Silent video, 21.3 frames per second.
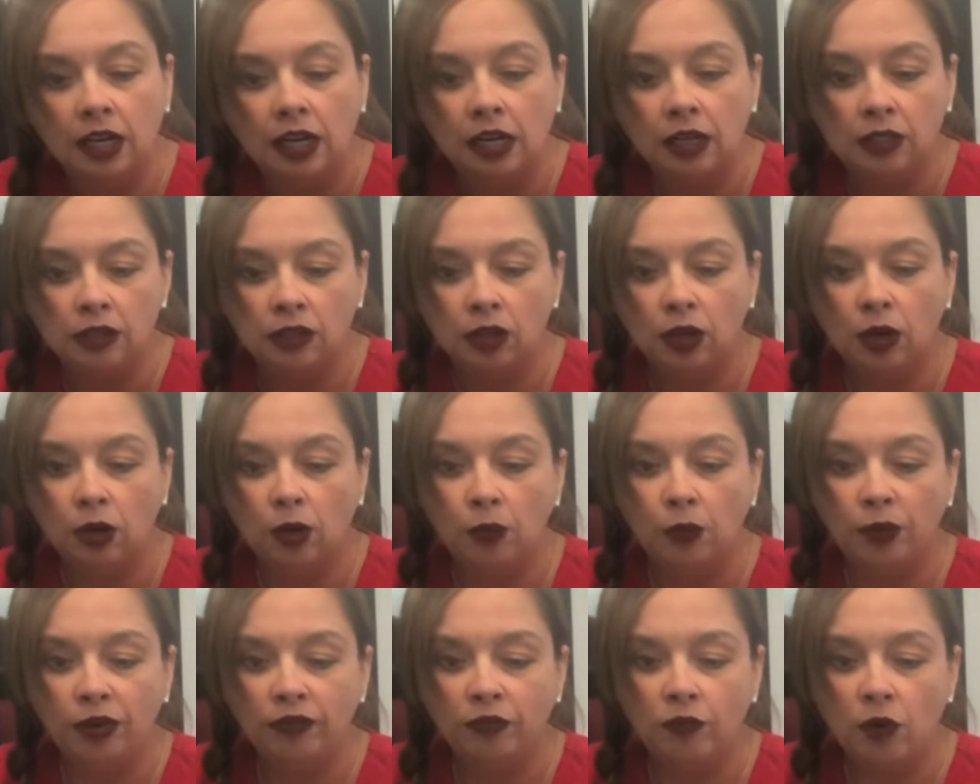So
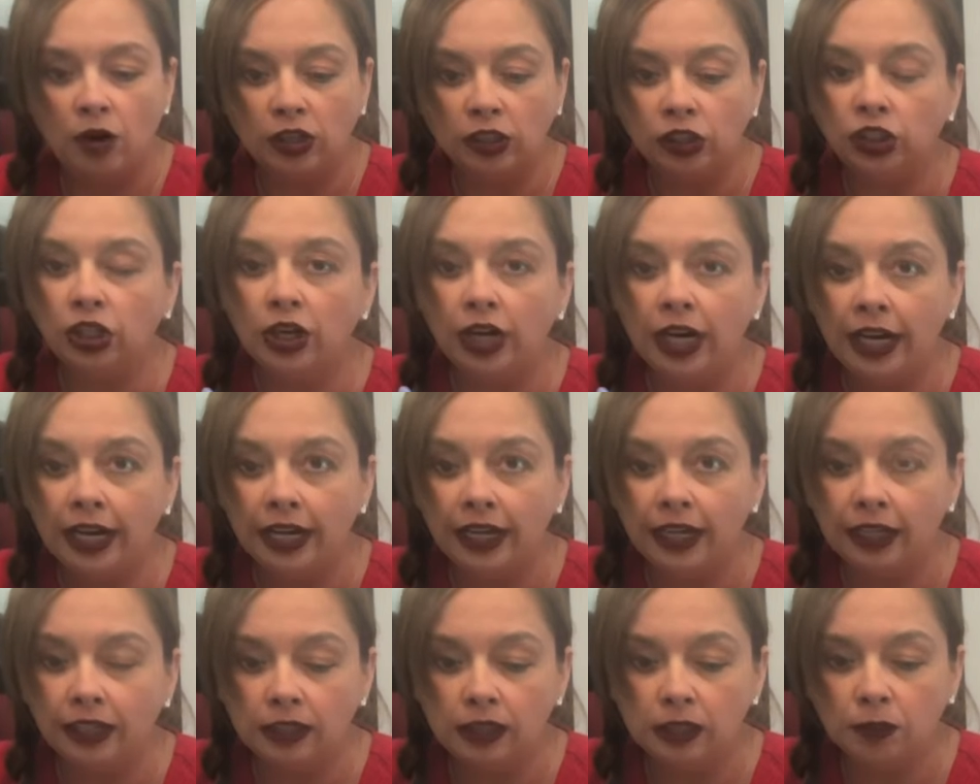we've washed our
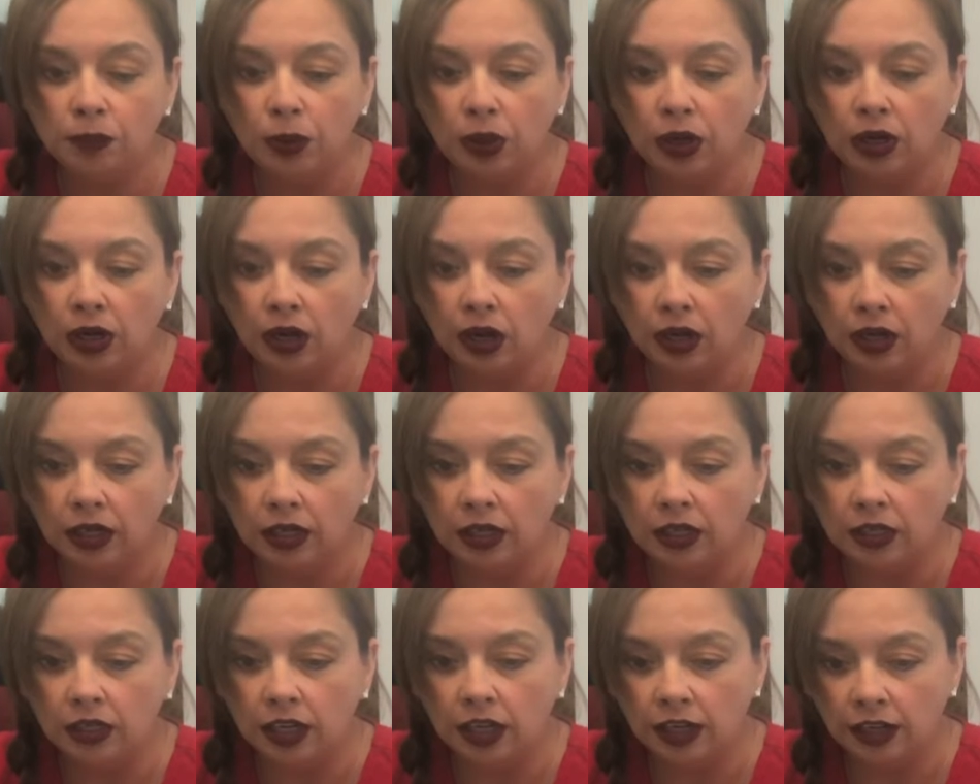hands, put on
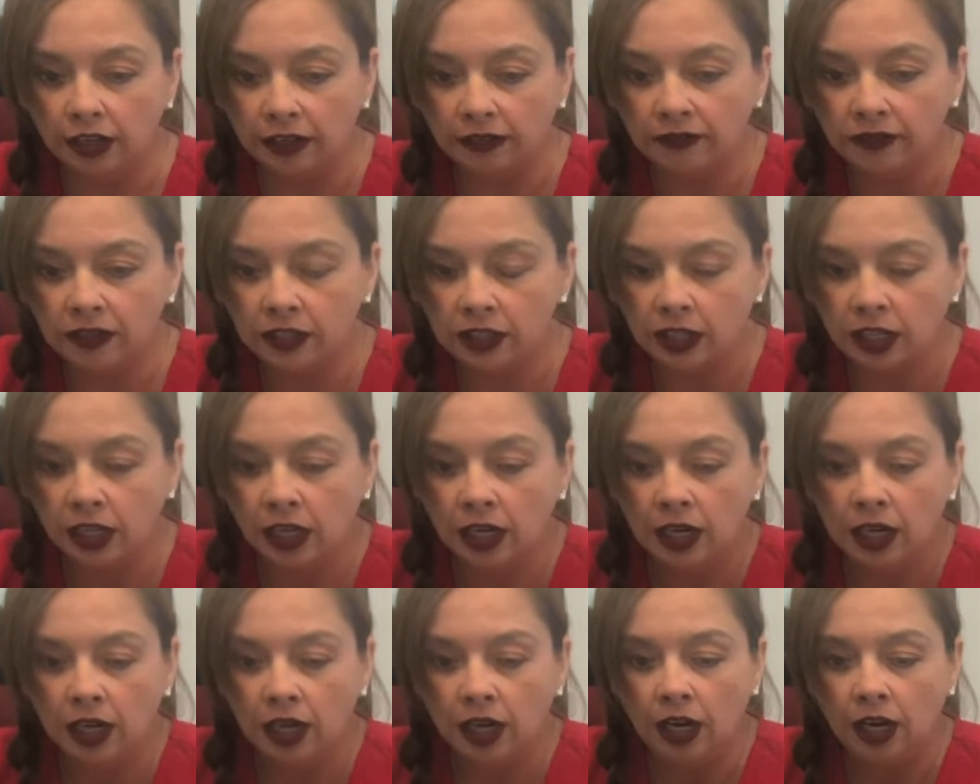gloves.
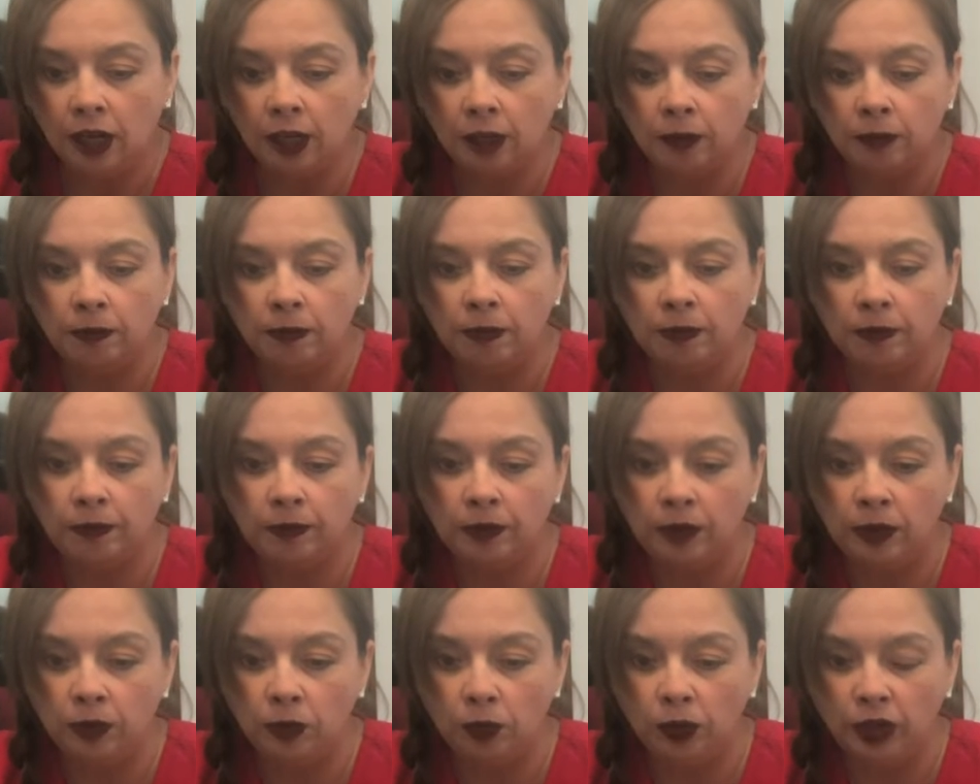
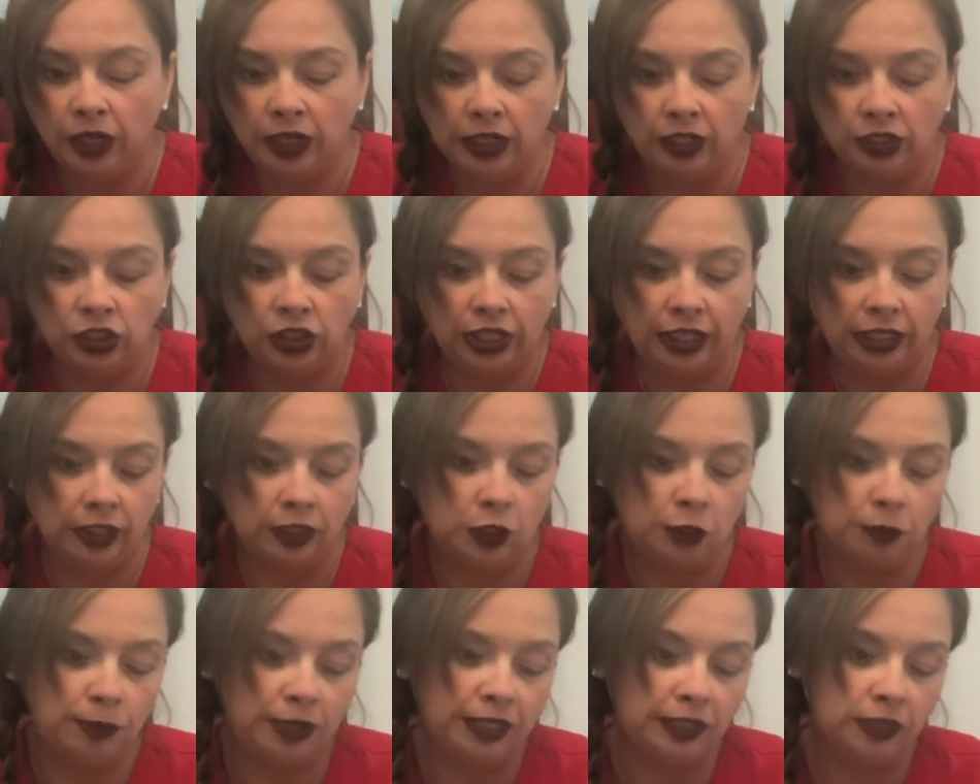We're going to check the
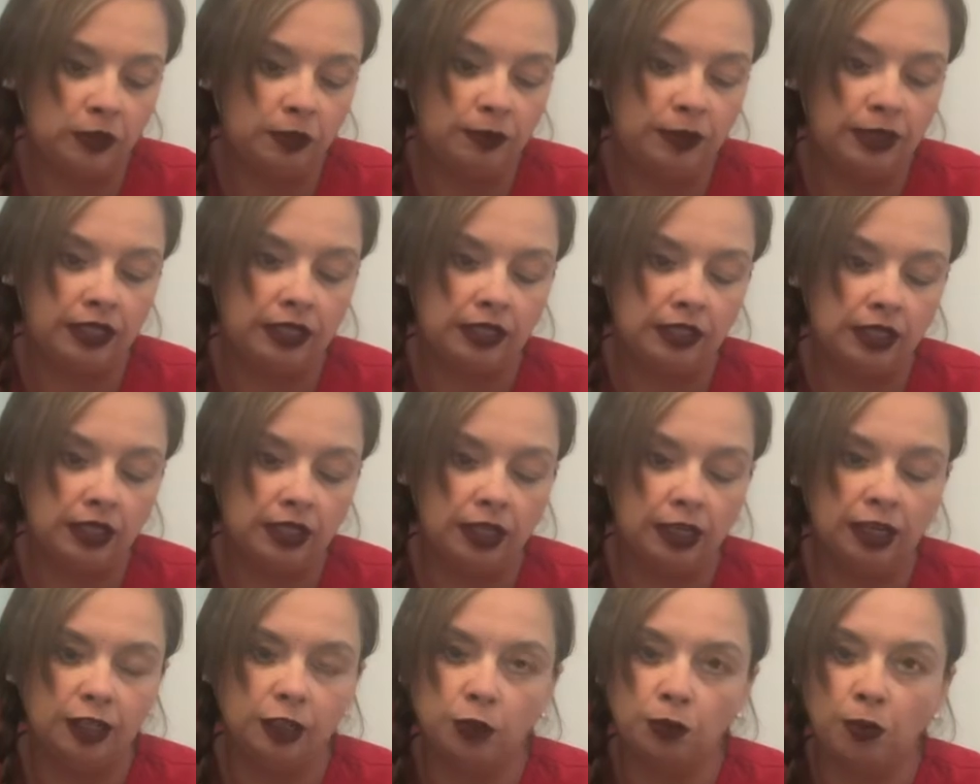specimen to see that
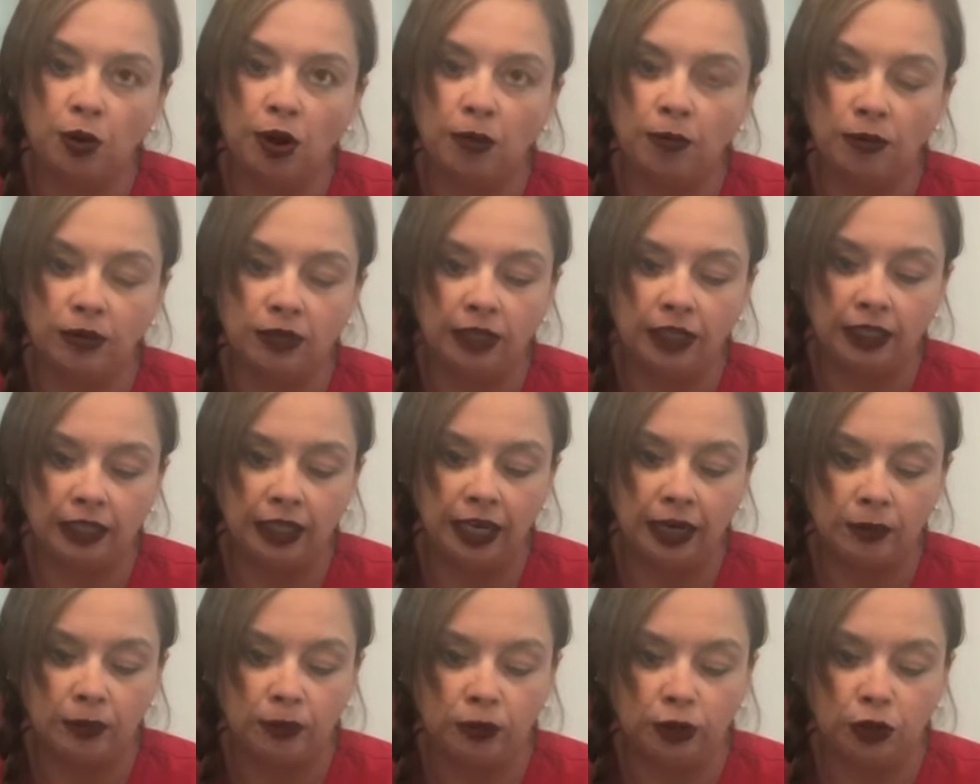it's properly
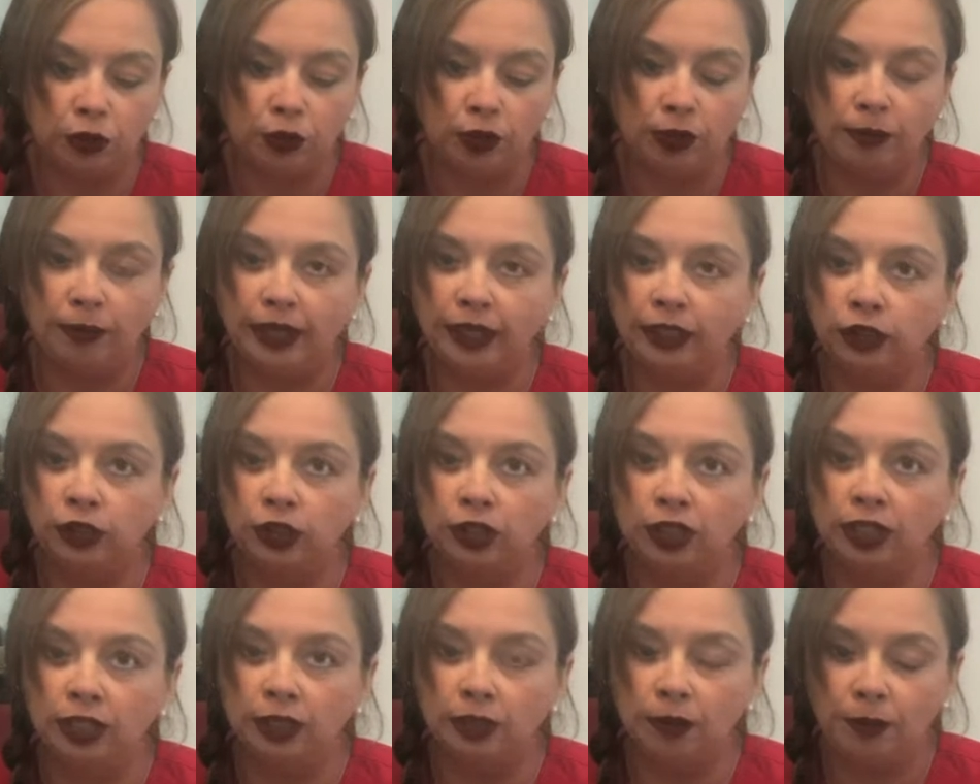labeled. You want to make sure
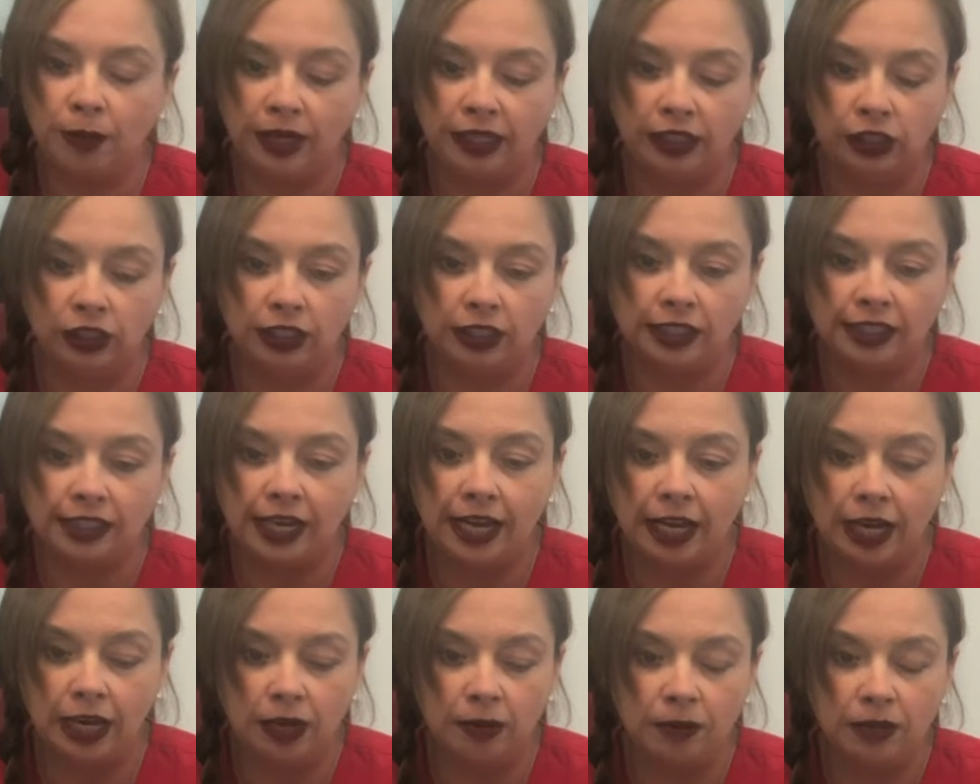that the patient's
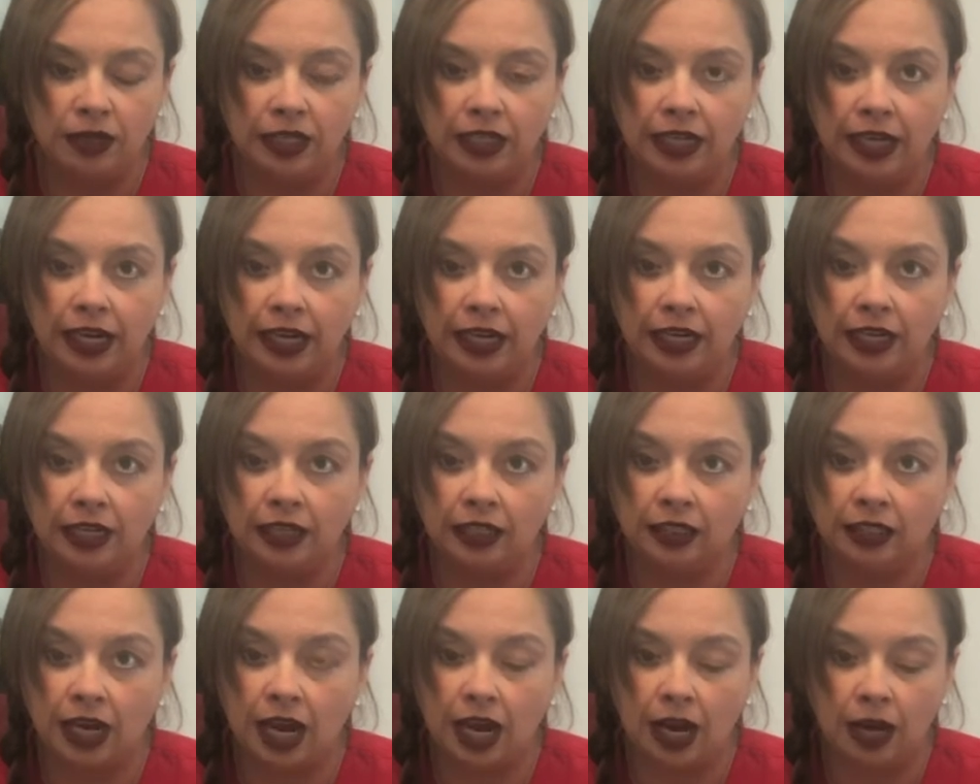name, the date, and the
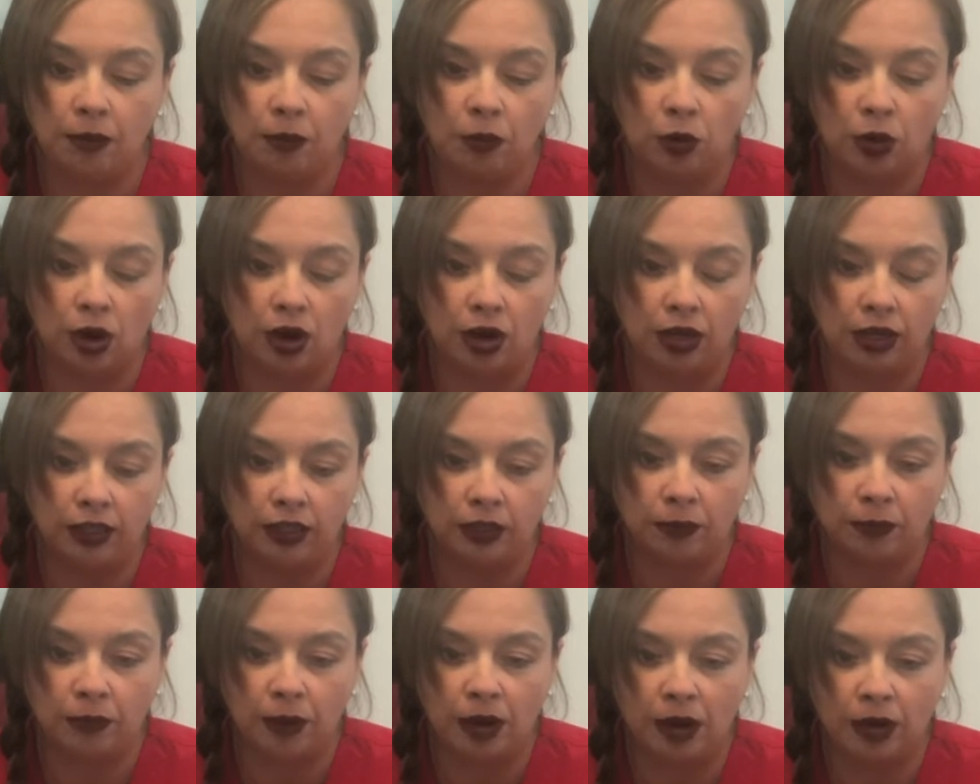time are on the
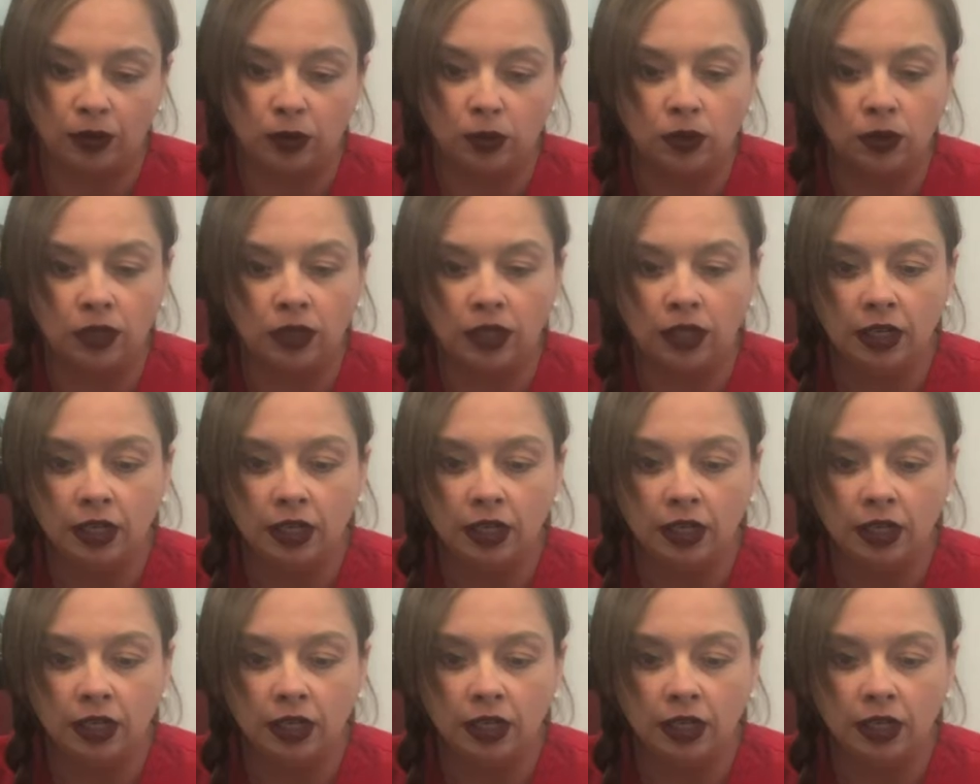bottle.